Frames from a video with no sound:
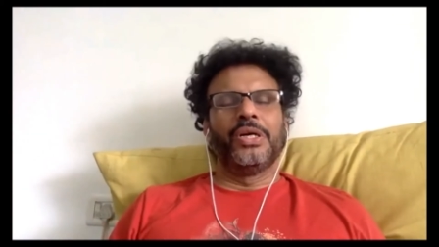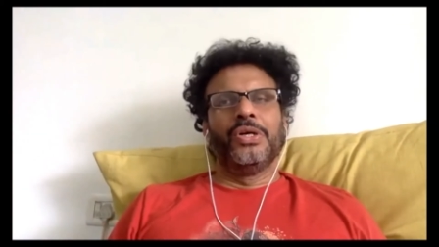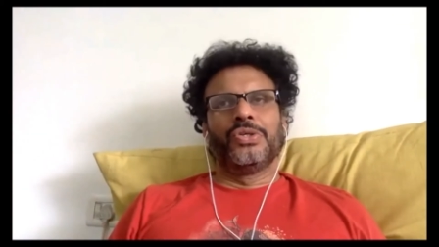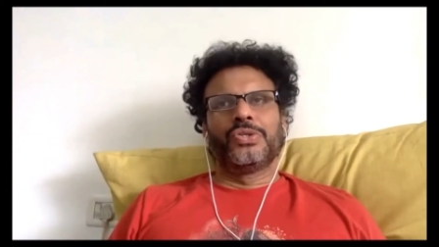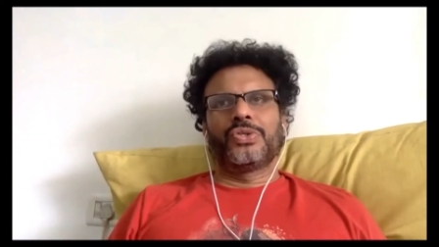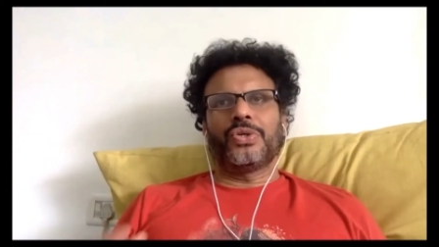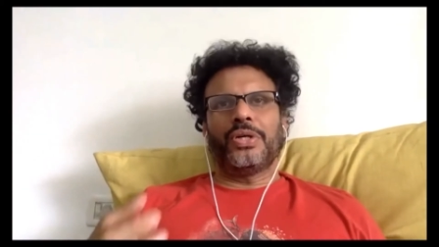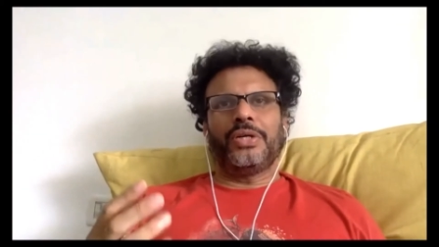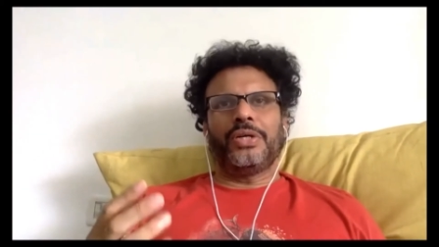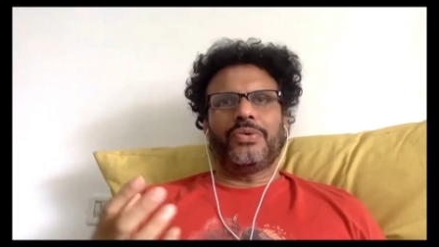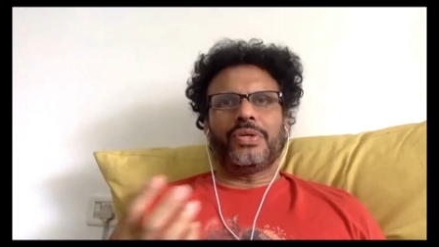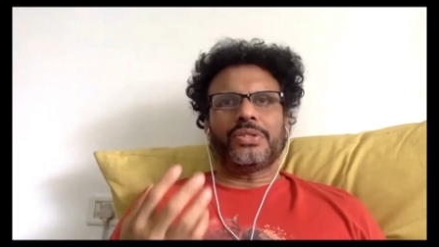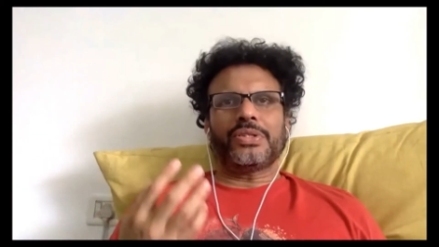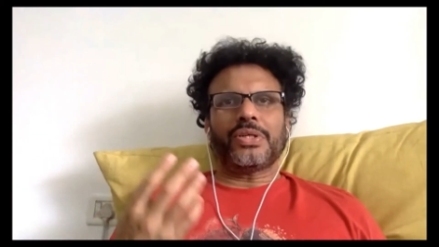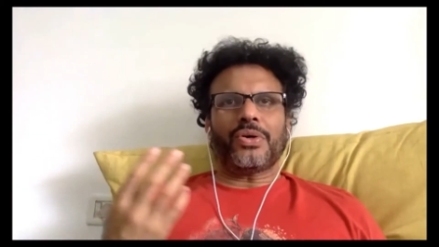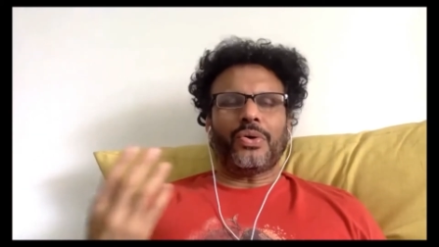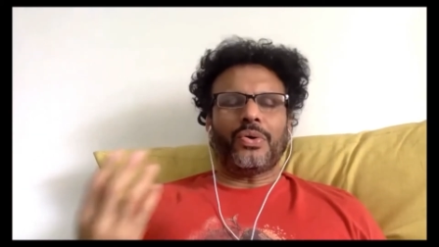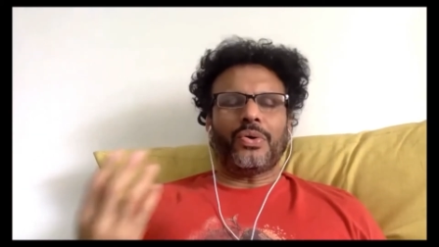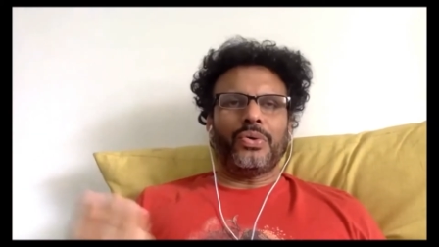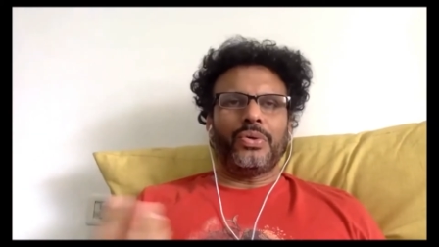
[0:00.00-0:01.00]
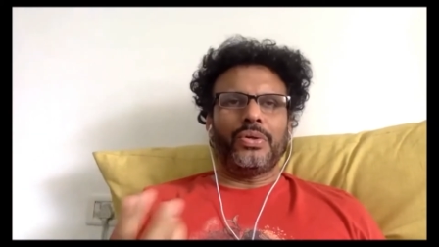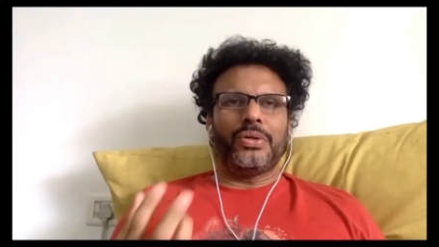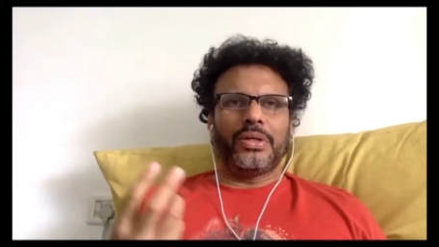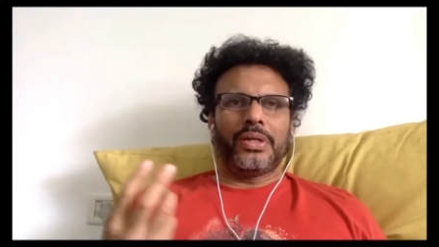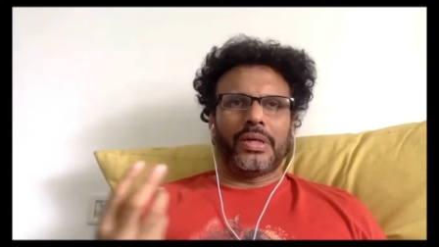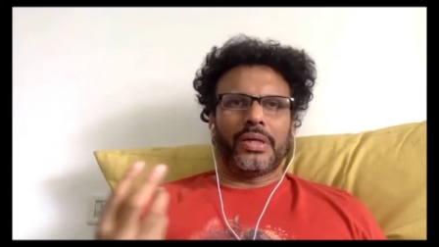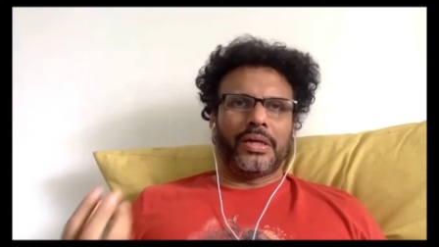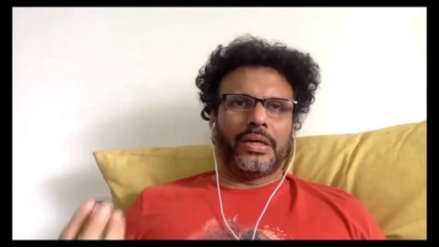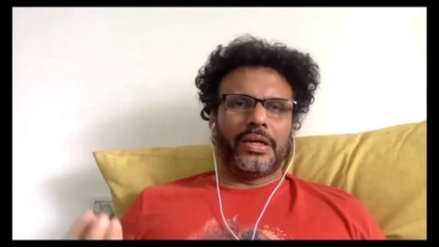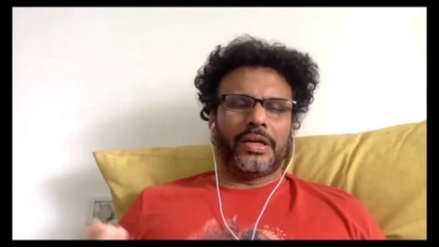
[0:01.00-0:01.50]
So it was a
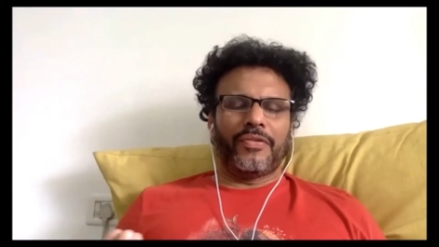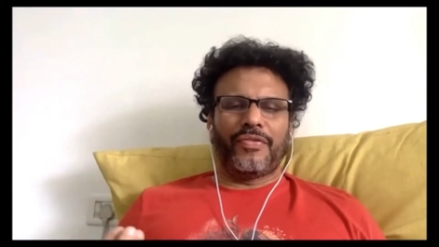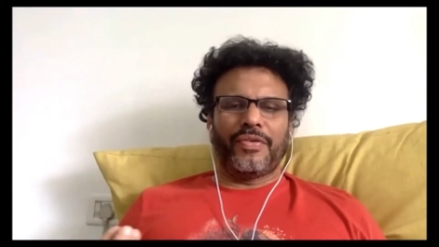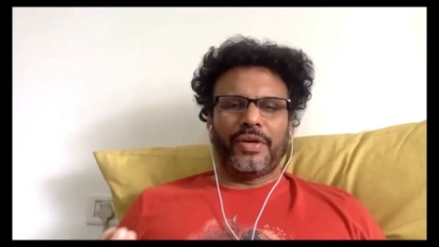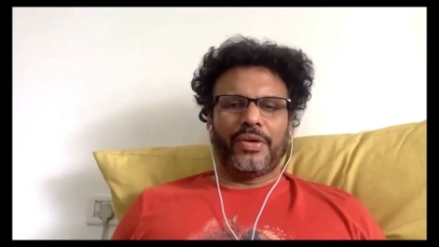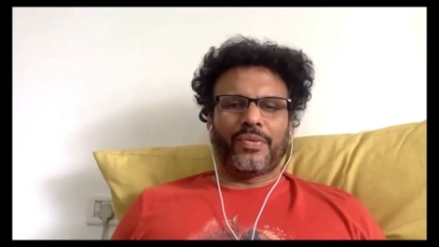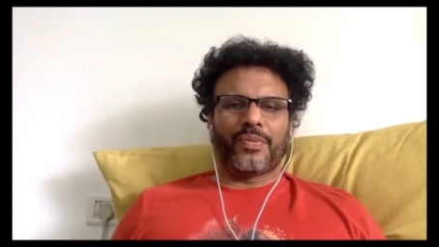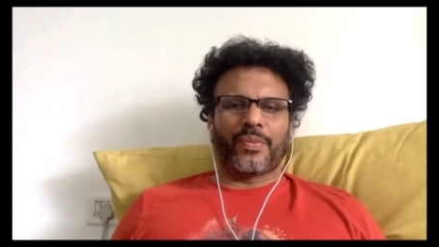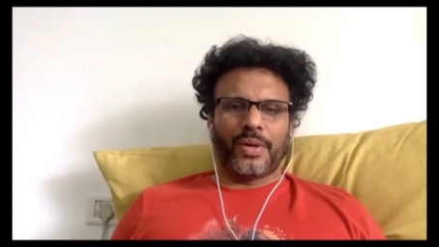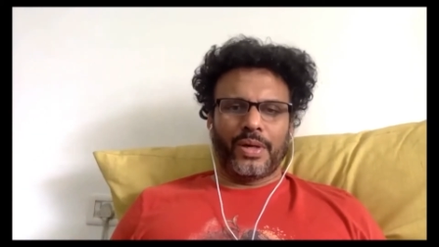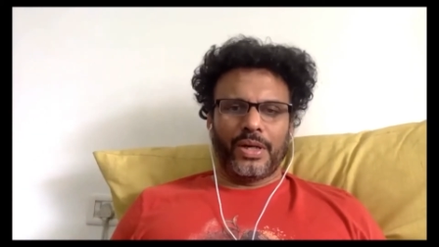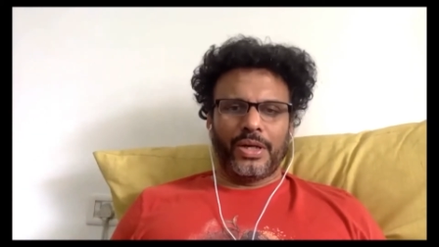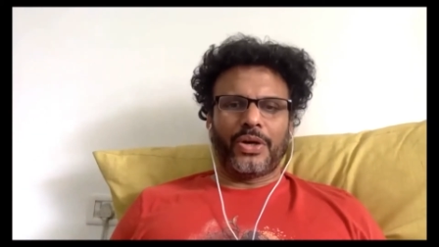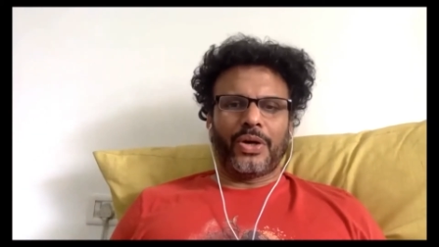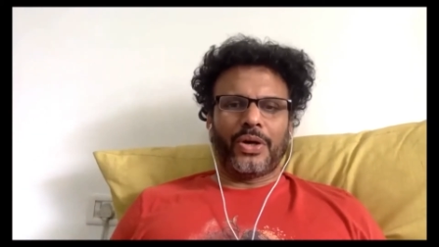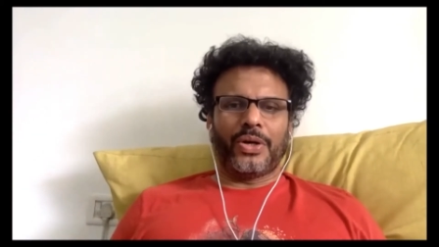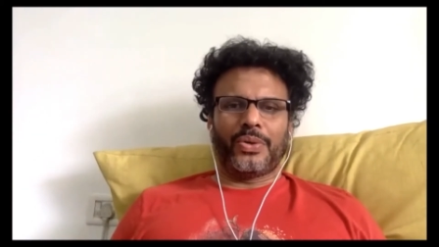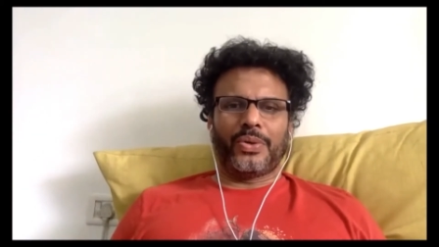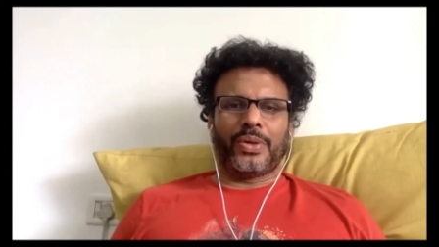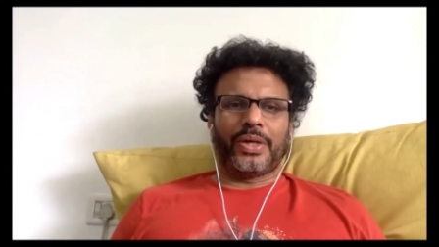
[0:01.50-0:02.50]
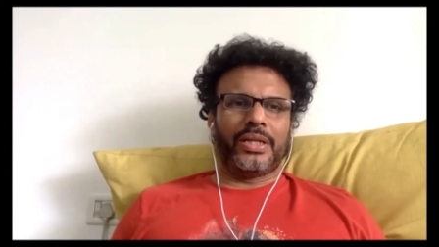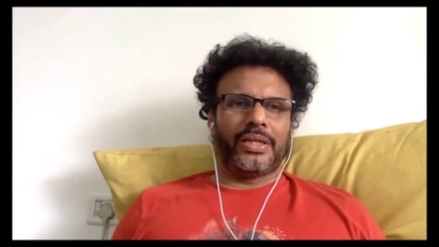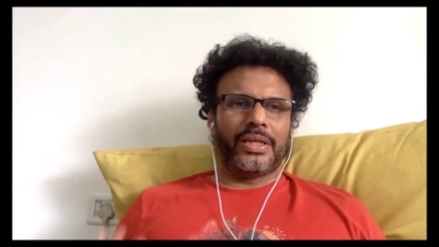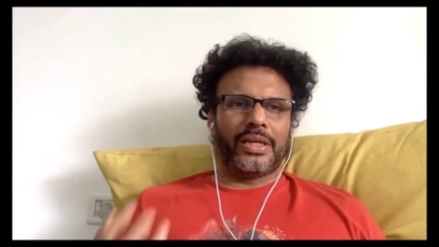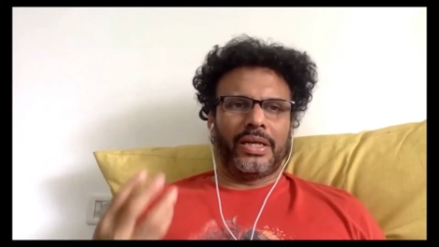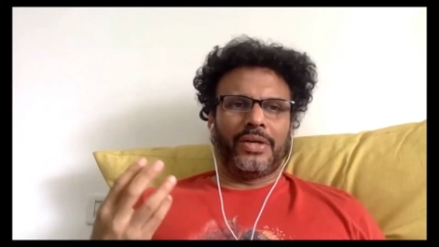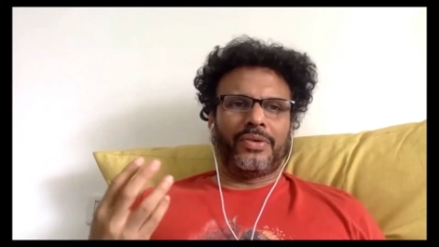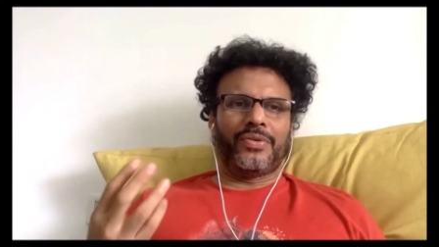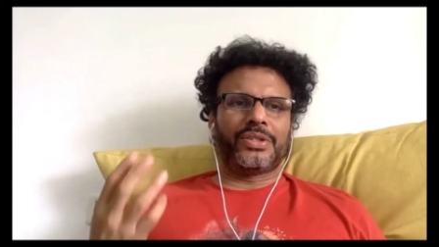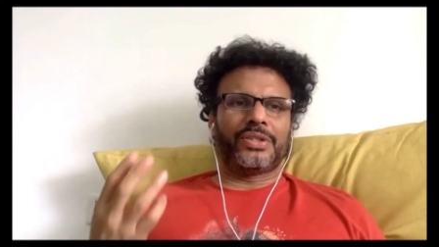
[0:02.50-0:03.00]
whole different world altogether. It was a